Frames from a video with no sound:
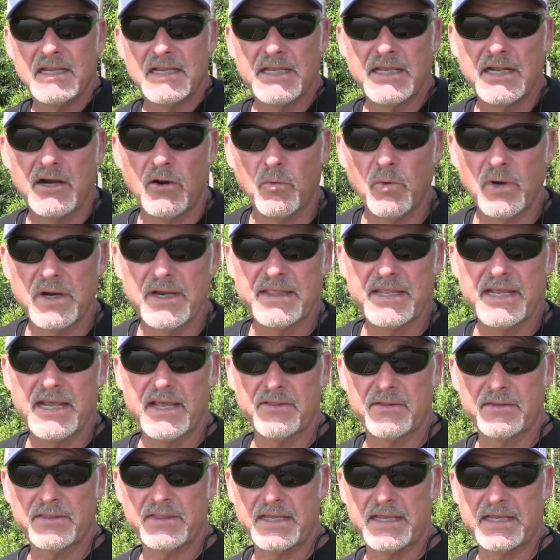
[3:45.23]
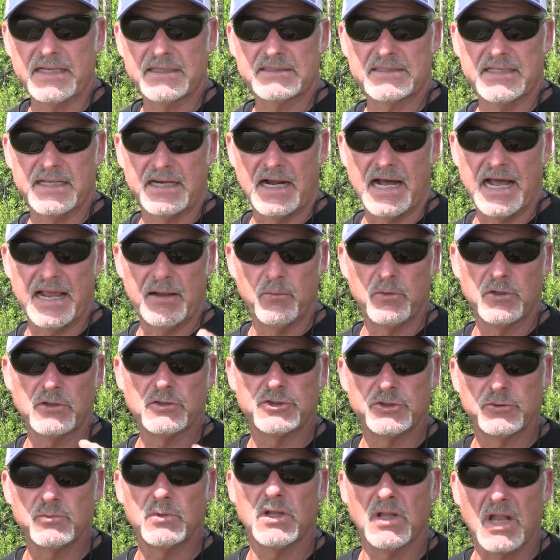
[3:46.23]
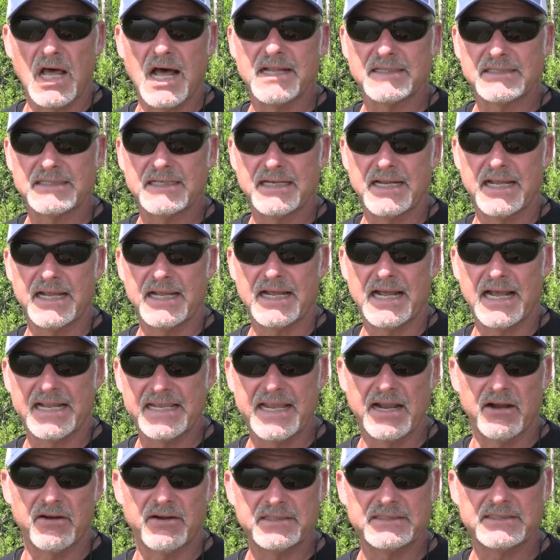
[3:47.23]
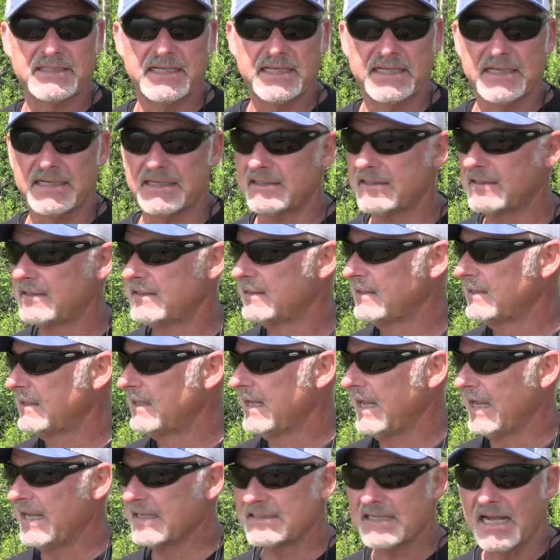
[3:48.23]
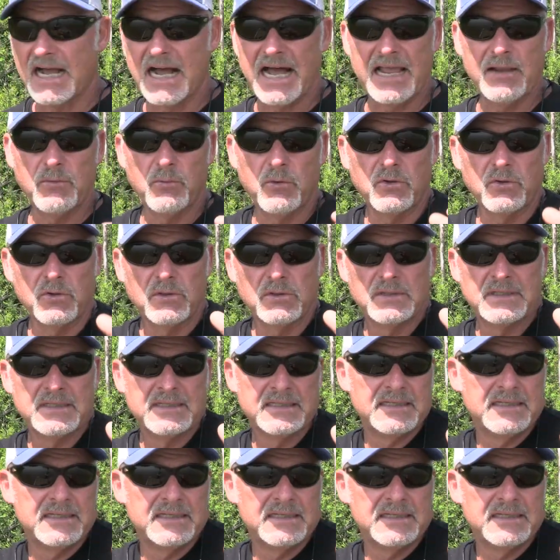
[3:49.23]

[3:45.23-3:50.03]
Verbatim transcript: You know, one of the other things that I will do a lot today, I guarantee you, is I will...